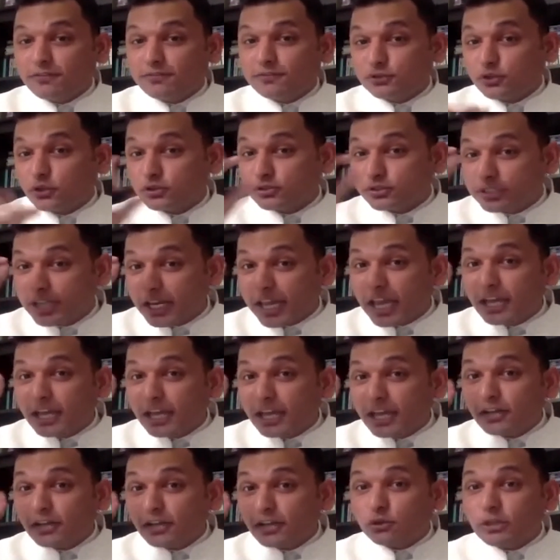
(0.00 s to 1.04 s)
So sticking
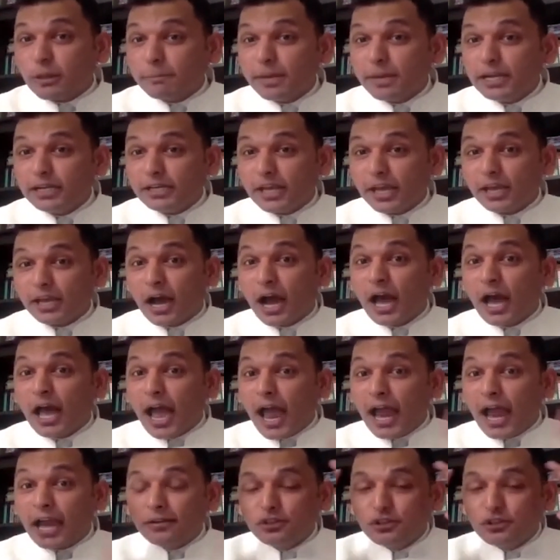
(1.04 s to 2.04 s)
to the meeting and